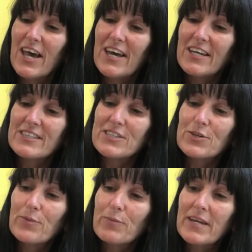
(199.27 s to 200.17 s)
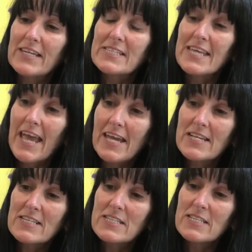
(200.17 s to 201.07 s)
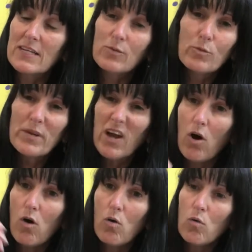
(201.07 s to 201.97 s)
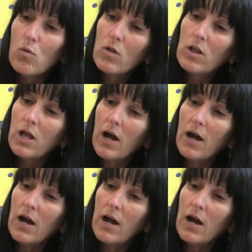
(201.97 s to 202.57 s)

And so when we get to the end, it will be a whole